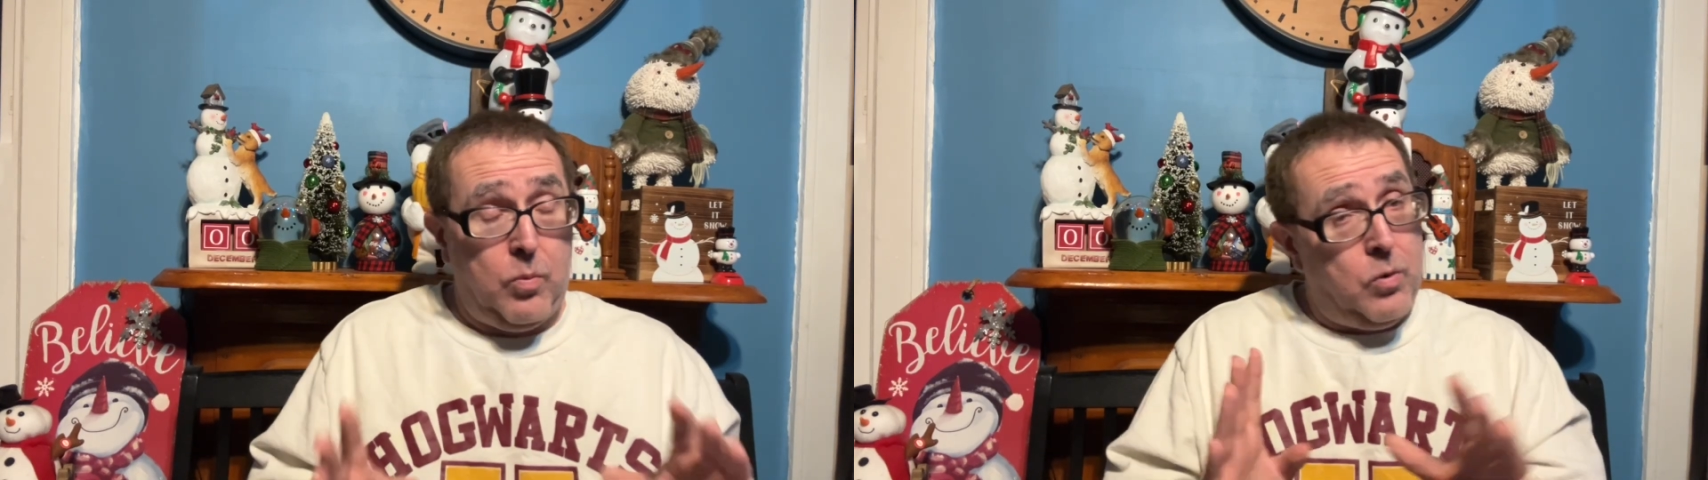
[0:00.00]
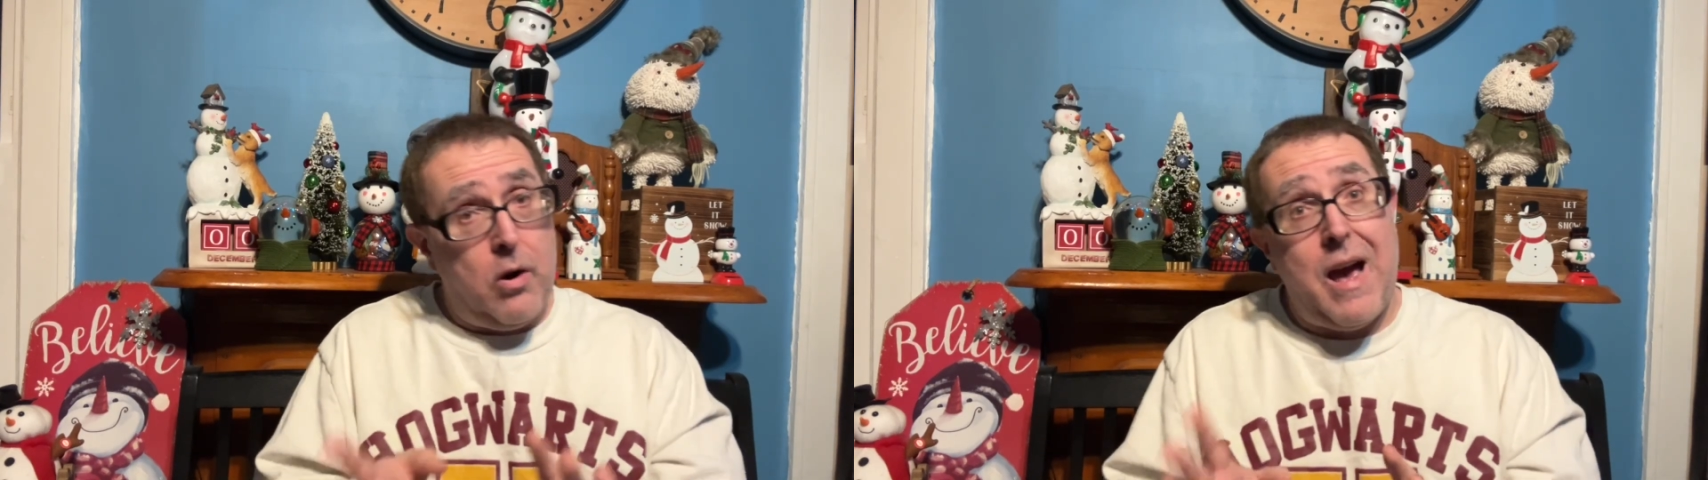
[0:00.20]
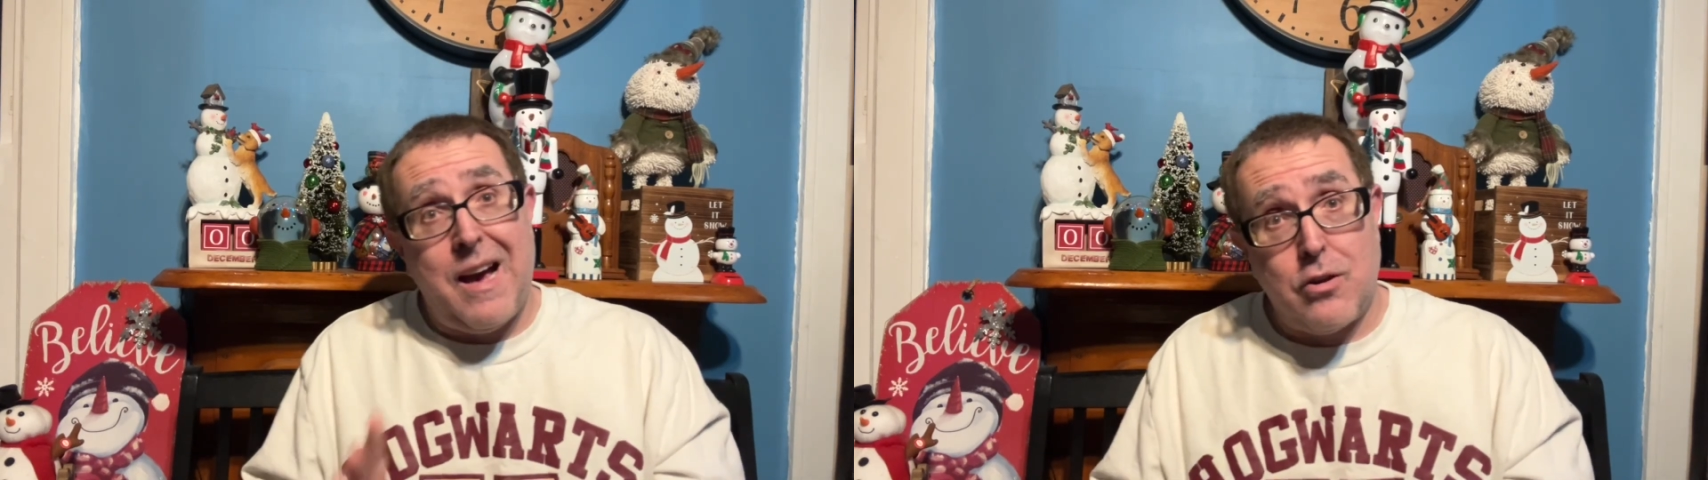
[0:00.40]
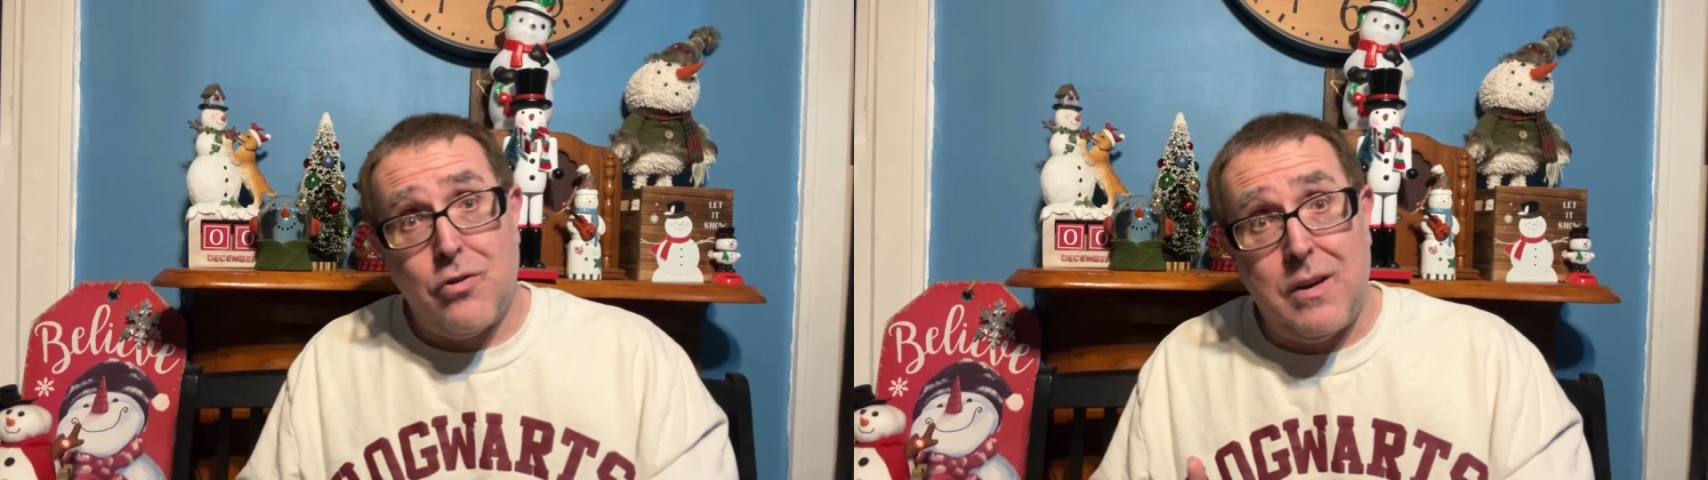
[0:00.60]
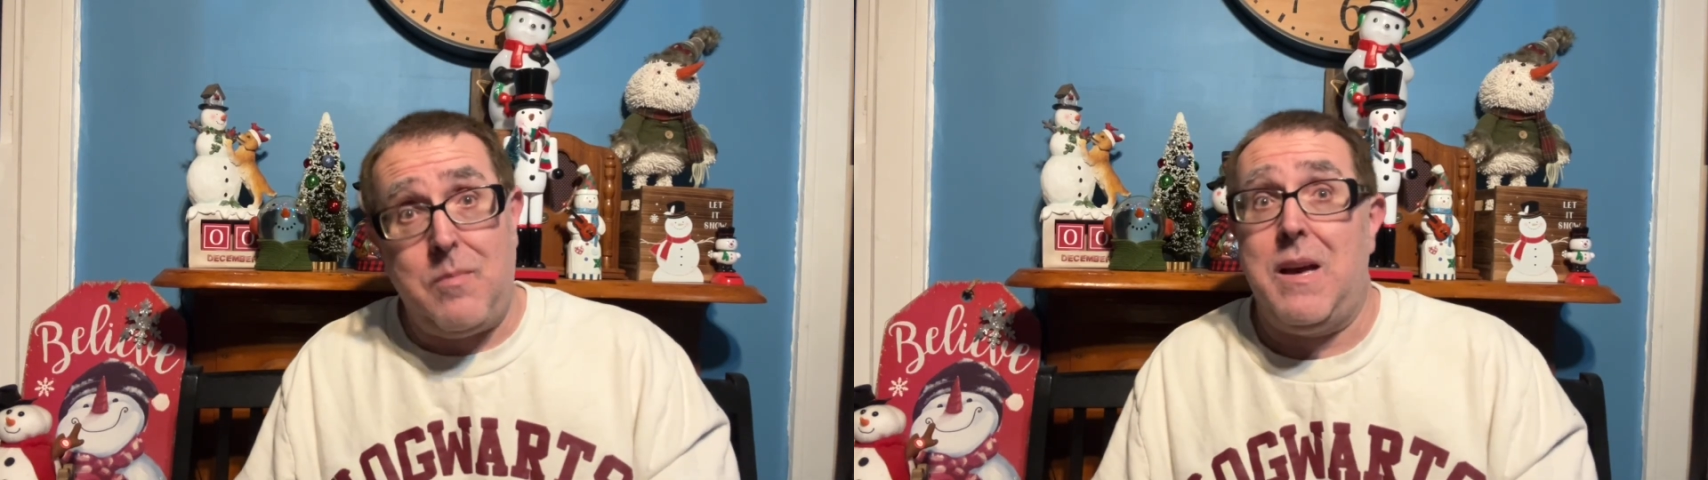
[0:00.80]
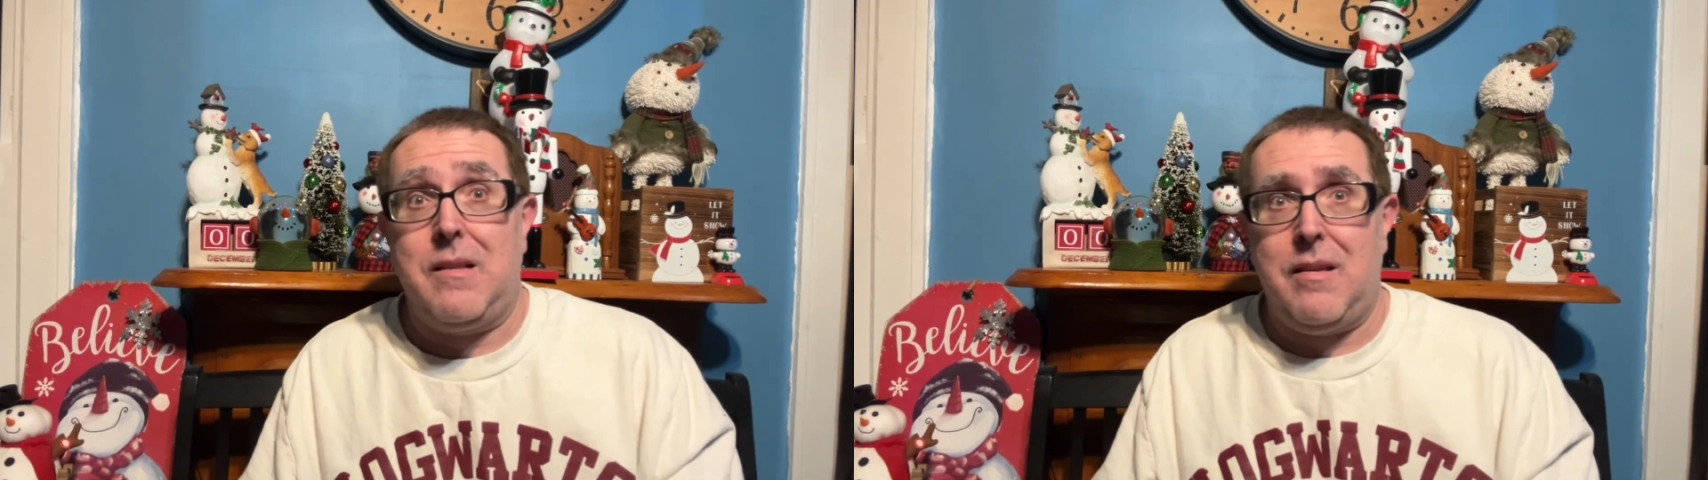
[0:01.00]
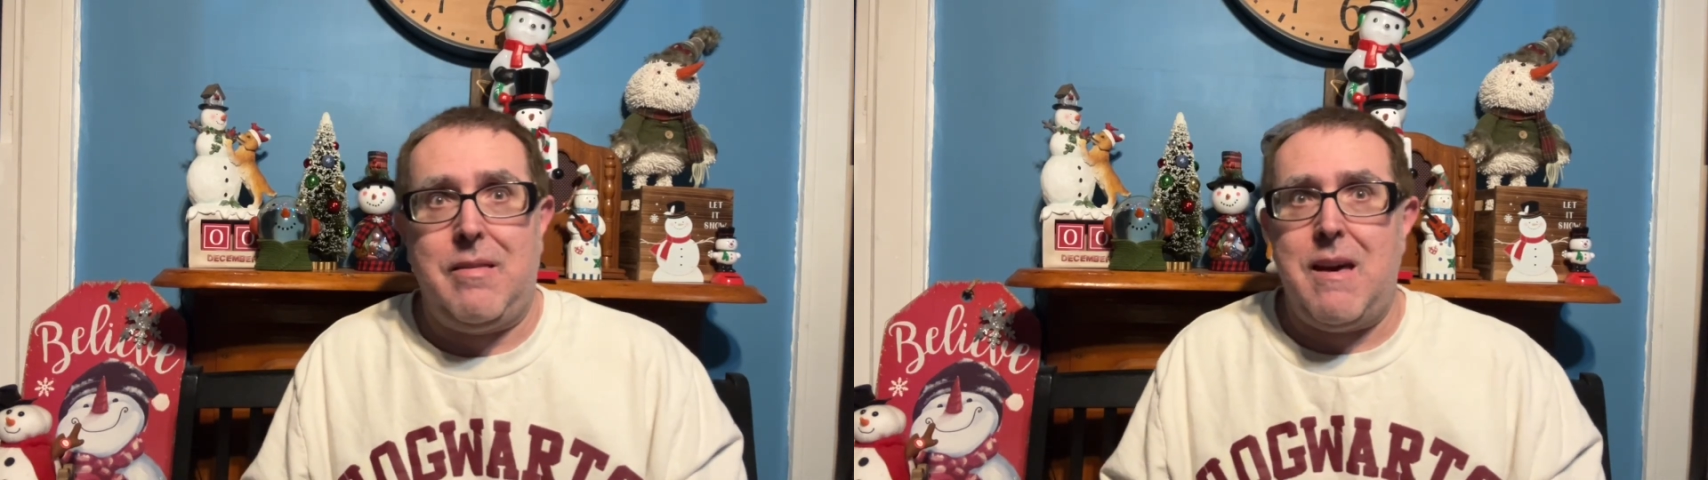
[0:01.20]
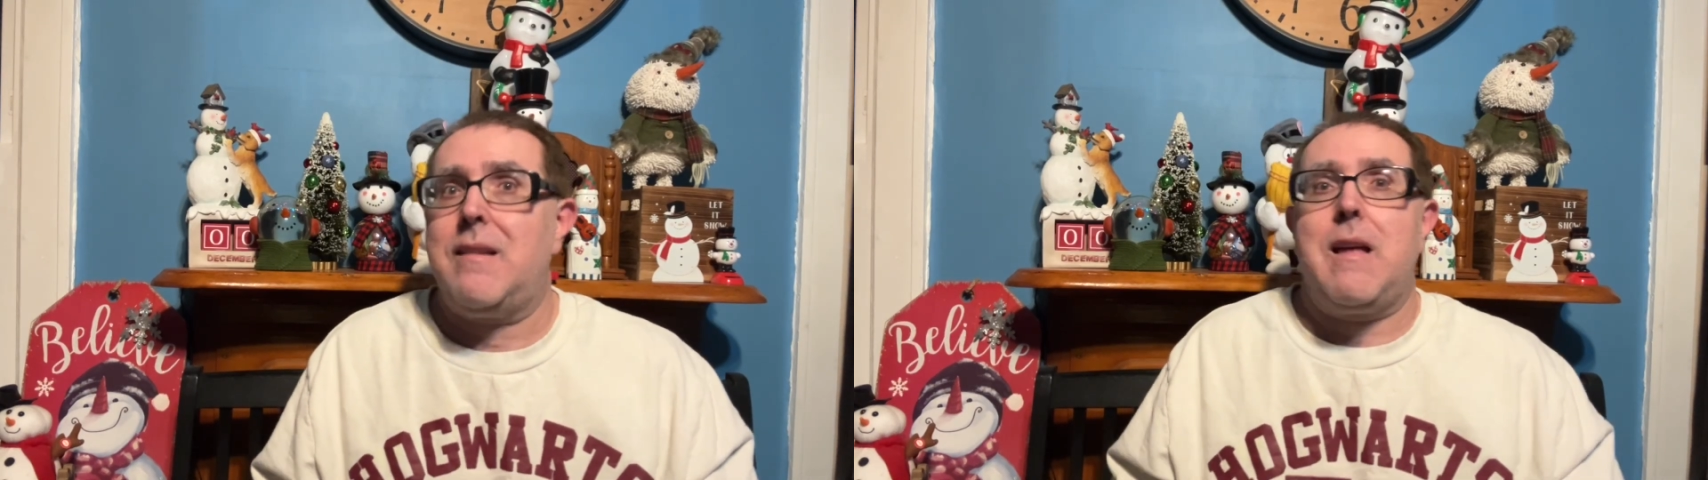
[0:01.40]
We're actually meant to
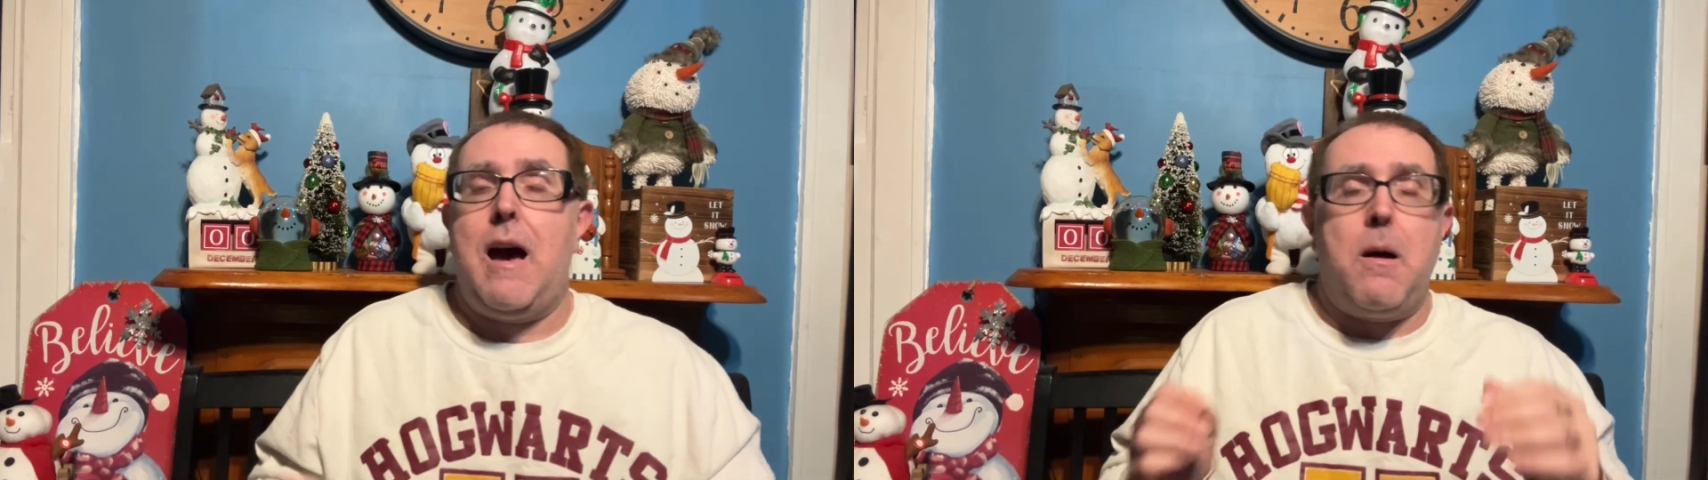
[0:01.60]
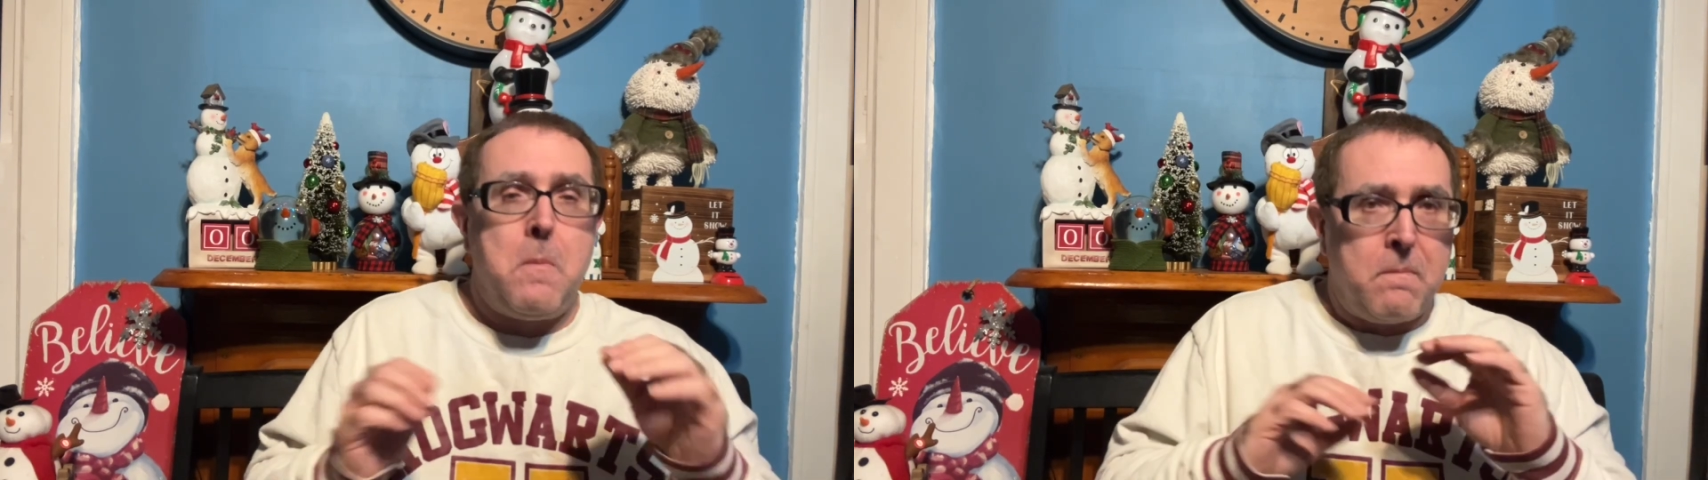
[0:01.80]
think that.